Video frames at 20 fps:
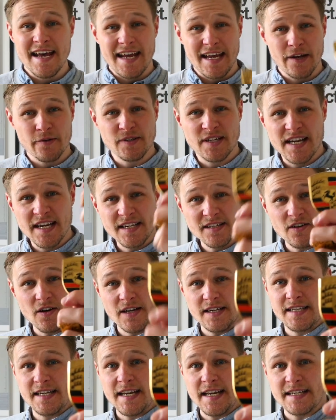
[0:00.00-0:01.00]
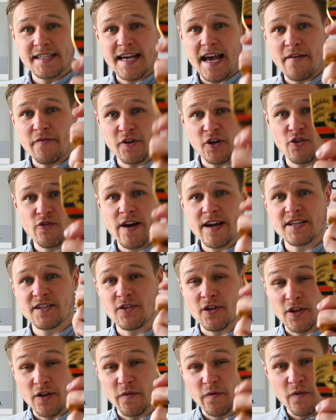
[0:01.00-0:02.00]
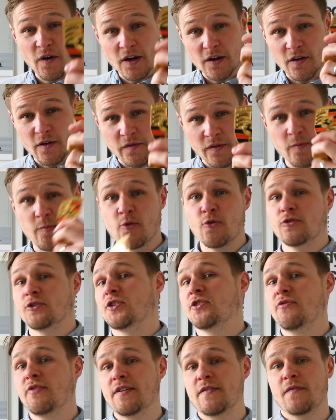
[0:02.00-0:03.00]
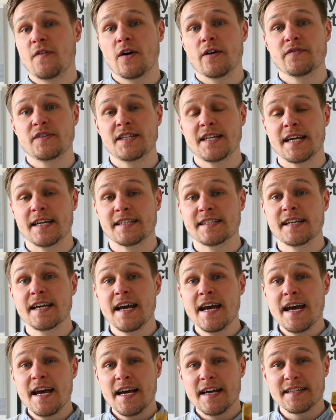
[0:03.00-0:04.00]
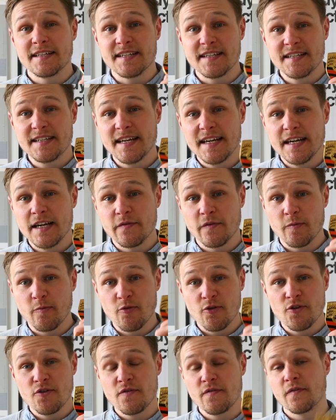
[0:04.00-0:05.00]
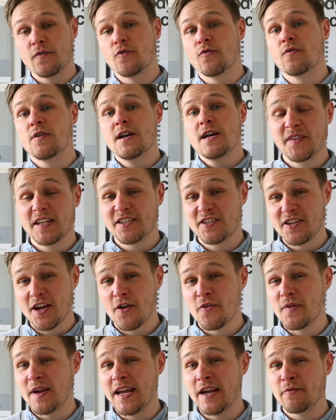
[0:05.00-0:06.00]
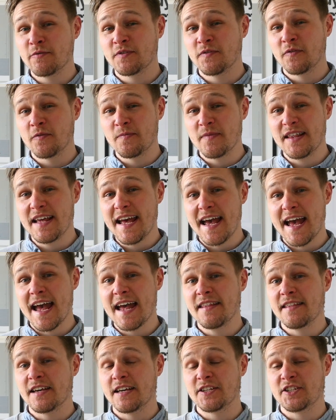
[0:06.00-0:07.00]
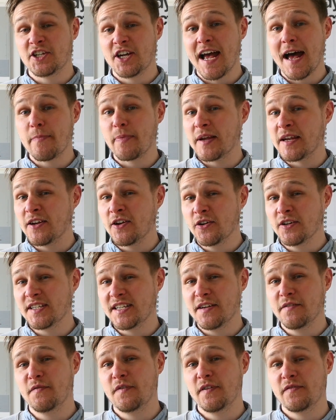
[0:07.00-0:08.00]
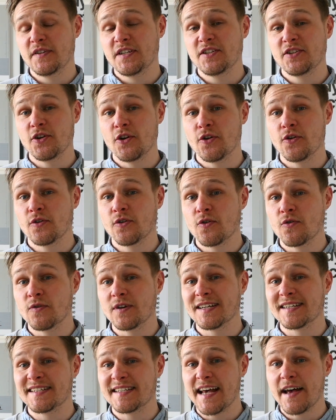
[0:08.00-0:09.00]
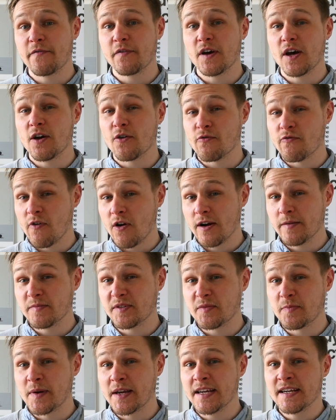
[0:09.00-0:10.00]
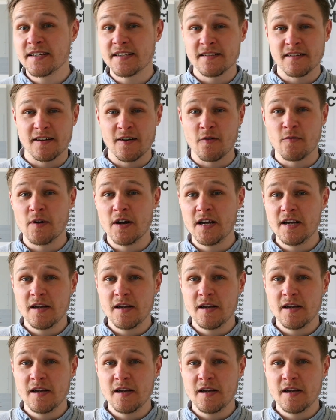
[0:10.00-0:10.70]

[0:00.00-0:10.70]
It was his idea to have a crest on the front of the Porsche 356 as a seal of approval. So it was from there that a chap in 1952 called Xaver Rimspies, and I'll